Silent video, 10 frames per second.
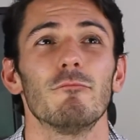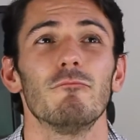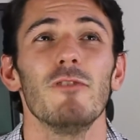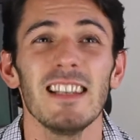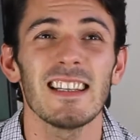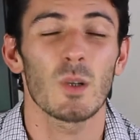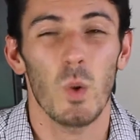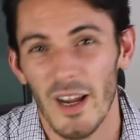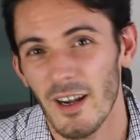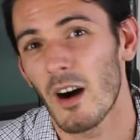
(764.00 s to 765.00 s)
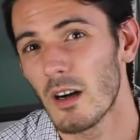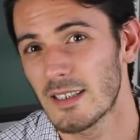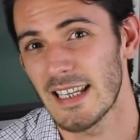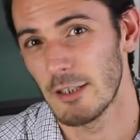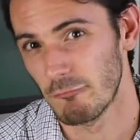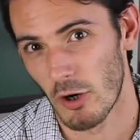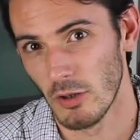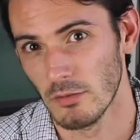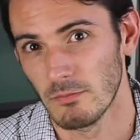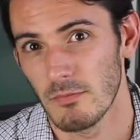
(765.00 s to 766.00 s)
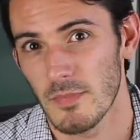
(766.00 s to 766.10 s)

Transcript: Really, it's quite hard to get it wrong,